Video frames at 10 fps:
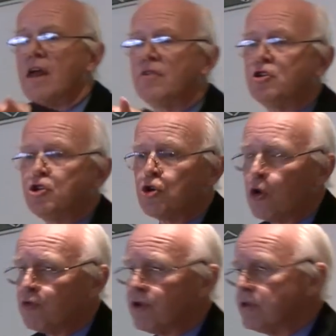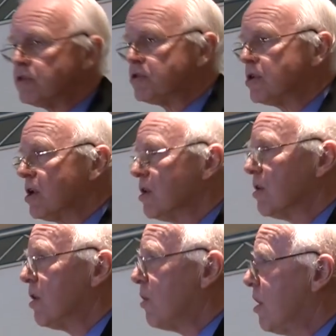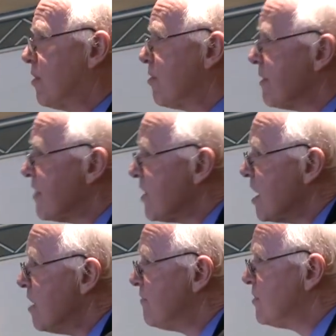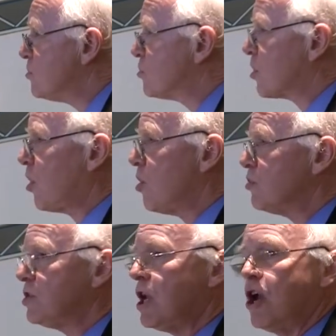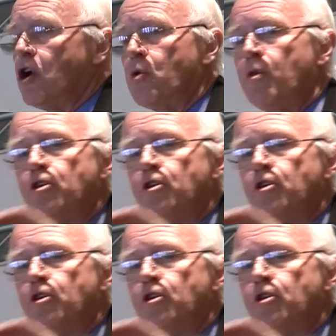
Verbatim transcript: and the children's, uh, the, the infant's clothes here and